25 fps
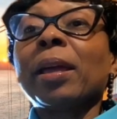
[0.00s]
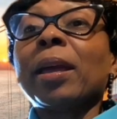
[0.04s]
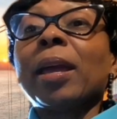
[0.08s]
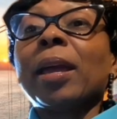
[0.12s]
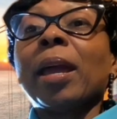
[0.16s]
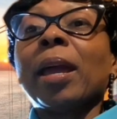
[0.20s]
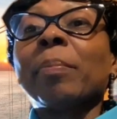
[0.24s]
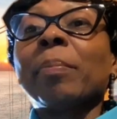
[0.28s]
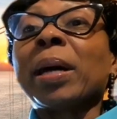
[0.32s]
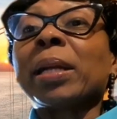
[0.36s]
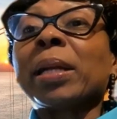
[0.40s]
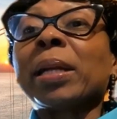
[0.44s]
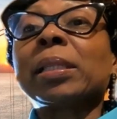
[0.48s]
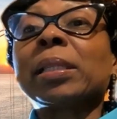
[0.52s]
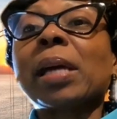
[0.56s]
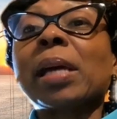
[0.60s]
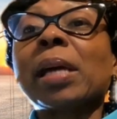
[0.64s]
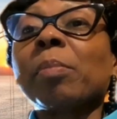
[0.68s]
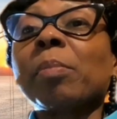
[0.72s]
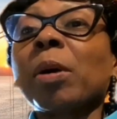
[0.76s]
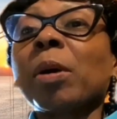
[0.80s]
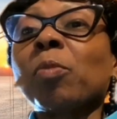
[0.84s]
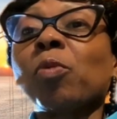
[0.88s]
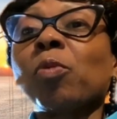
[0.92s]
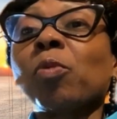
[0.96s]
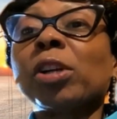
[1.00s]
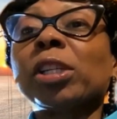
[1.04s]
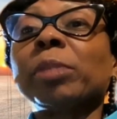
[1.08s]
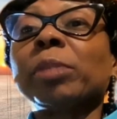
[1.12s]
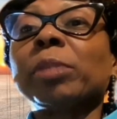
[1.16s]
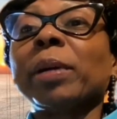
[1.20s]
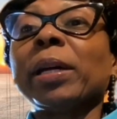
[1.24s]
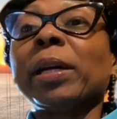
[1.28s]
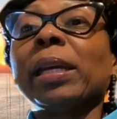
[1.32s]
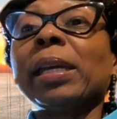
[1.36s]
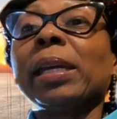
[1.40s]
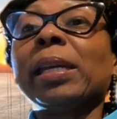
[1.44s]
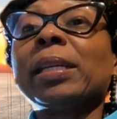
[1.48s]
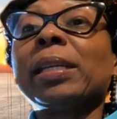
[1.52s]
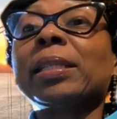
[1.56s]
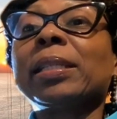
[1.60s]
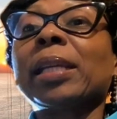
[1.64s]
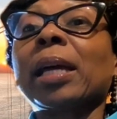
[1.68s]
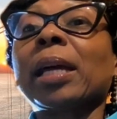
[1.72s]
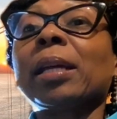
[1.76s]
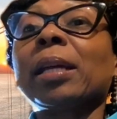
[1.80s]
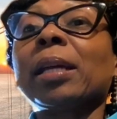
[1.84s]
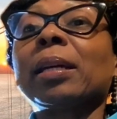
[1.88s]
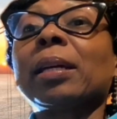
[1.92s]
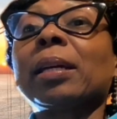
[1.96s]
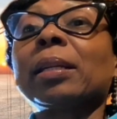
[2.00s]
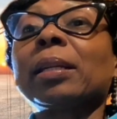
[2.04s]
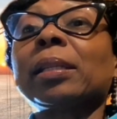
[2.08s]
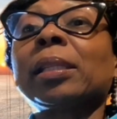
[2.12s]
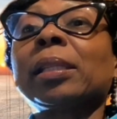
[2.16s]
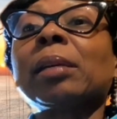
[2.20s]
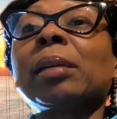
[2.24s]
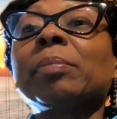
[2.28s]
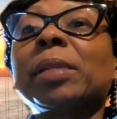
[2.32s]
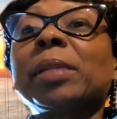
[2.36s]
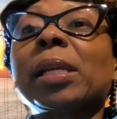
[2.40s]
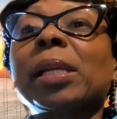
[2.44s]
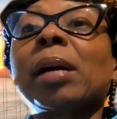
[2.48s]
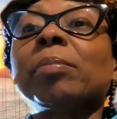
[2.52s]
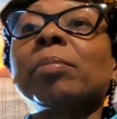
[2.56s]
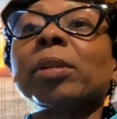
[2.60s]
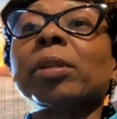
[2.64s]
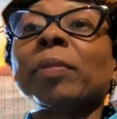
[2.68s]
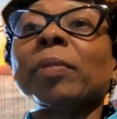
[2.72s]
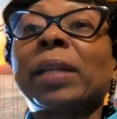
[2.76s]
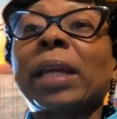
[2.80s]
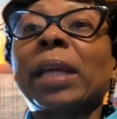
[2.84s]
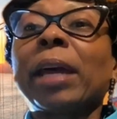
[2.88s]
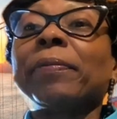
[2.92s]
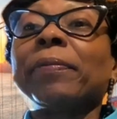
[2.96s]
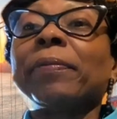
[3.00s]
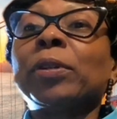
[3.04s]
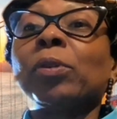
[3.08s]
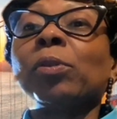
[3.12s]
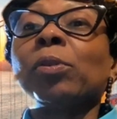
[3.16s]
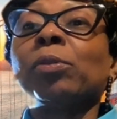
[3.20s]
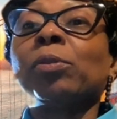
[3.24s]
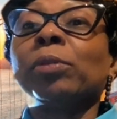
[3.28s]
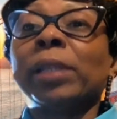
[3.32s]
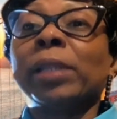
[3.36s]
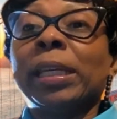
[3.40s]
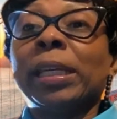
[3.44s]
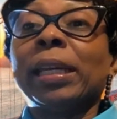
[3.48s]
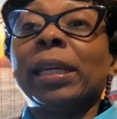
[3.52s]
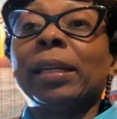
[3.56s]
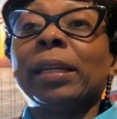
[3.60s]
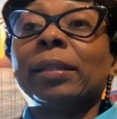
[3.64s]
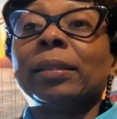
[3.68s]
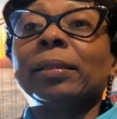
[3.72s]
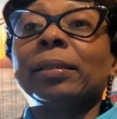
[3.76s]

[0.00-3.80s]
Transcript: And by the time I washed my hands, sometimes I would have to go again